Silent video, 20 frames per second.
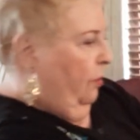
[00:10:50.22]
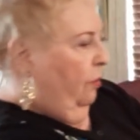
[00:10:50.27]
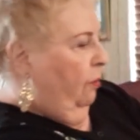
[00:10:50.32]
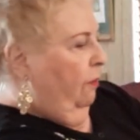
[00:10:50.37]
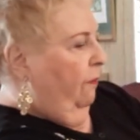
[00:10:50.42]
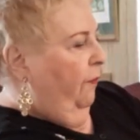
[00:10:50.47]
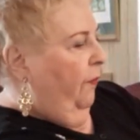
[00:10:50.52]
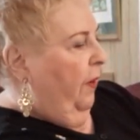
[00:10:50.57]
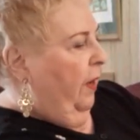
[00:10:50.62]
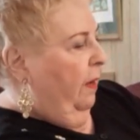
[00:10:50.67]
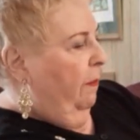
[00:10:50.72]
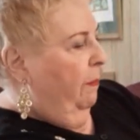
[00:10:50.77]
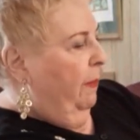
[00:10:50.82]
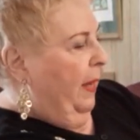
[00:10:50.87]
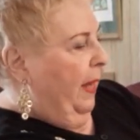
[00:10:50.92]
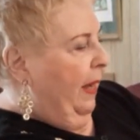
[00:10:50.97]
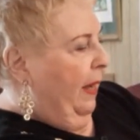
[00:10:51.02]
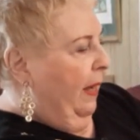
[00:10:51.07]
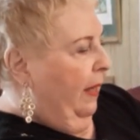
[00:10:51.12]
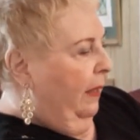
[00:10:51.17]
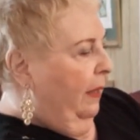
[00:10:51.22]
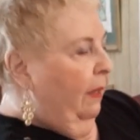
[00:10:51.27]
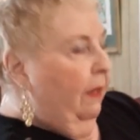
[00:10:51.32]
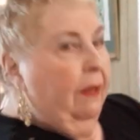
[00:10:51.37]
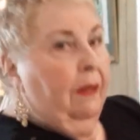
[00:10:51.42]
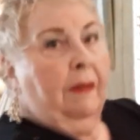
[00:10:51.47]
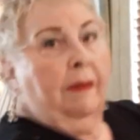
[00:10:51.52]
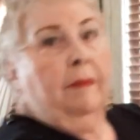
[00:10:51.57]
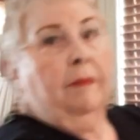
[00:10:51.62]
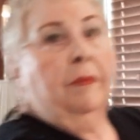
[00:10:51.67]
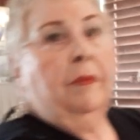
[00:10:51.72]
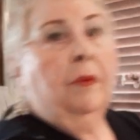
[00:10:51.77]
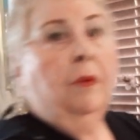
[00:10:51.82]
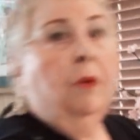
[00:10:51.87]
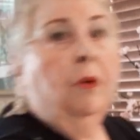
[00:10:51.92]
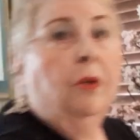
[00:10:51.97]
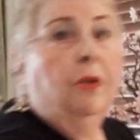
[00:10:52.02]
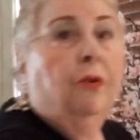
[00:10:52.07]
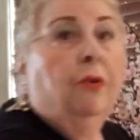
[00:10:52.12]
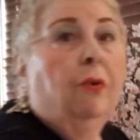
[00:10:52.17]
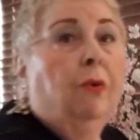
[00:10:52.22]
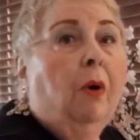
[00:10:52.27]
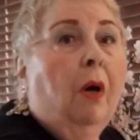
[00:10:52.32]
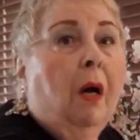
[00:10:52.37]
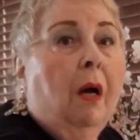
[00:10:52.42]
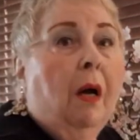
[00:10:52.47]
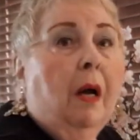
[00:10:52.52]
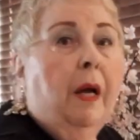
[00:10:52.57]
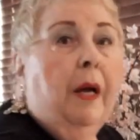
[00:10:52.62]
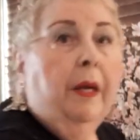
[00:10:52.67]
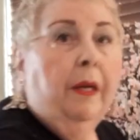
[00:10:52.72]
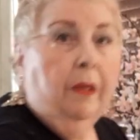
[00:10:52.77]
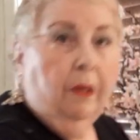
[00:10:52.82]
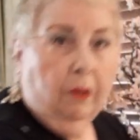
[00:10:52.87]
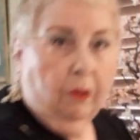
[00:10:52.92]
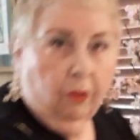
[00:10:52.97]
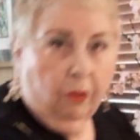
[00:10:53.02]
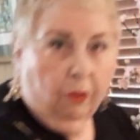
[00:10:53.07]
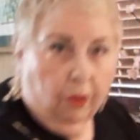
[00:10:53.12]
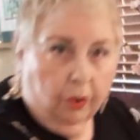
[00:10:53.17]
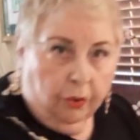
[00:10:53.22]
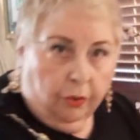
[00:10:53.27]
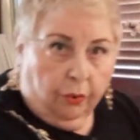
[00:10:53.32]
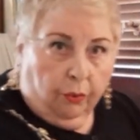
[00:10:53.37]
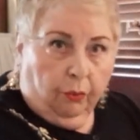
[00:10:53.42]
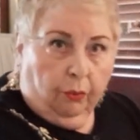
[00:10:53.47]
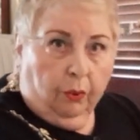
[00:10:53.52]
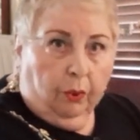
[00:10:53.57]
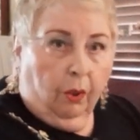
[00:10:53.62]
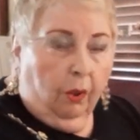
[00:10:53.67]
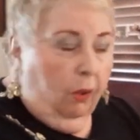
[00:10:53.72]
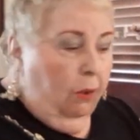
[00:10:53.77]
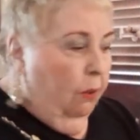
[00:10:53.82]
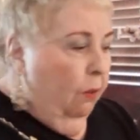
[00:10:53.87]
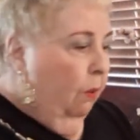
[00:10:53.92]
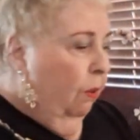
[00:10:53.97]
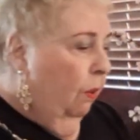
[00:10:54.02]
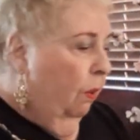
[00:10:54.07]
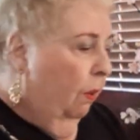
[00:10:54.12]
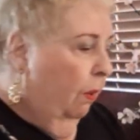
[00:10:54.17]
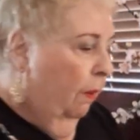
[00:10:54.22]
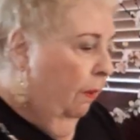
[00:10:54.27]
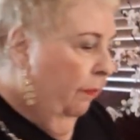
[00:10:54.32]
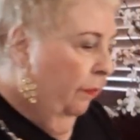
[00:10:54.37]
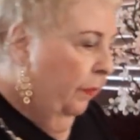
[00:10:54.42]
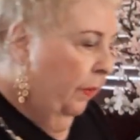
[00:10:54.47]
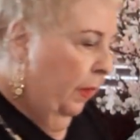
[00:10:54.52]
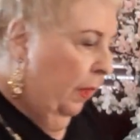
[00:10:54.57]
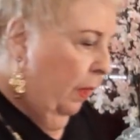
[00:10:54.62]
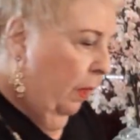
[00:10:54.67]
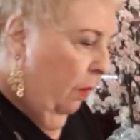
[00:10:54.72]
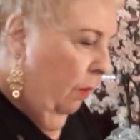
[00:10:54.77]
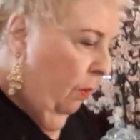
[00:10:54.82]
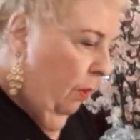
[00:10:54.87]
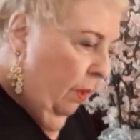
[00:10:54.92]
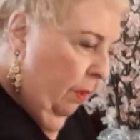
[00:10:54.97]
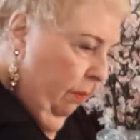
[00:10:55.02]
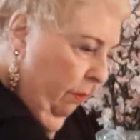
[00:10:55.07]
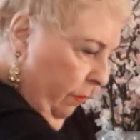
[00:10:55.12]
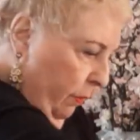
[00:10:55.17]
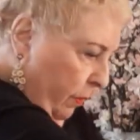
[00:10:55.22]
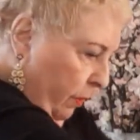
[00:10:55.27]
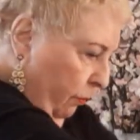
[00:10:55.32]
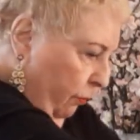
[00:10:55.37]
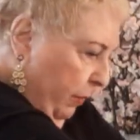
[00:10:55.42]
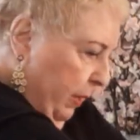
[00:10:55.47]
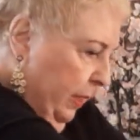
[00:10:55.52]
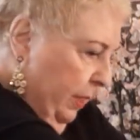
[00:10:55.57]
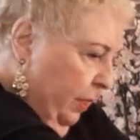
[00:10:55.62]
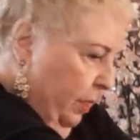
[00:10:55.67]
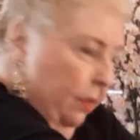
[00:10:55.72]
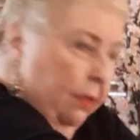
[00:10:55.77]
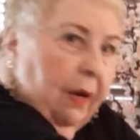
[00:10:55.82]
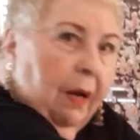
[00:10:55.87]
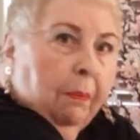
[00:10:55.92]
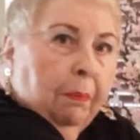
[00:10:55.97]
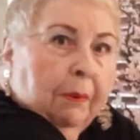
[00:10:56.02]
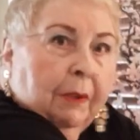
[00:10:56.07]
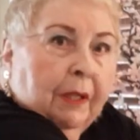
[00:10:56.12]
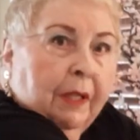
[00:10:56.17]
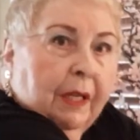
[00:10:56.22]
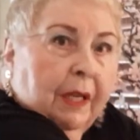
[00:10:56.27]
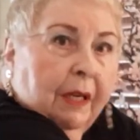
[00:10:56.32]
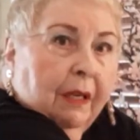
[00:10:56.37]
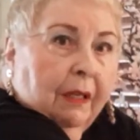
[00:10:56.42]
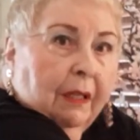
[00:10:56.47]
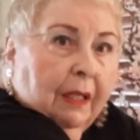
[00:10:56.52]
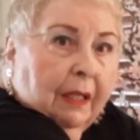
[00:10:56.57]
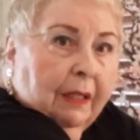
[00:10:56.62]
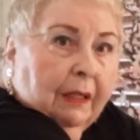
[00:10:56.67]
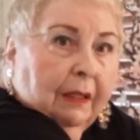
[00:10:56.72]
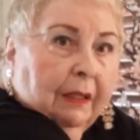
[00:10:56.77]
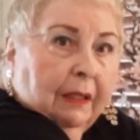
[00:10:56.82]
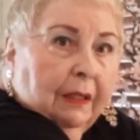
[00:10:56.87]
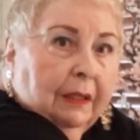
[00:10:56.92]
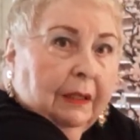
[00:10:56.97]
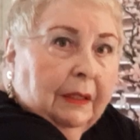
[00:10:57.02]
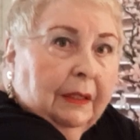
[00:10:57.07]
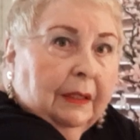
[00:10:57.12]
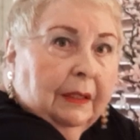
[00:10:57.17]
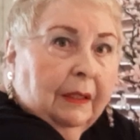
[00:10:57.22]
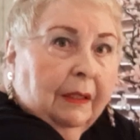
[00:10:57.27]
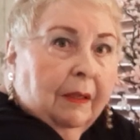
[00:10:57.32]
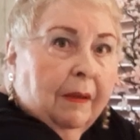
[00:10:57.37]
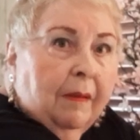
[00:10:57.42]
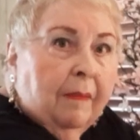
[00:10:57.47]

too far back, or too high, or too low, or the wrists are up in the air like this.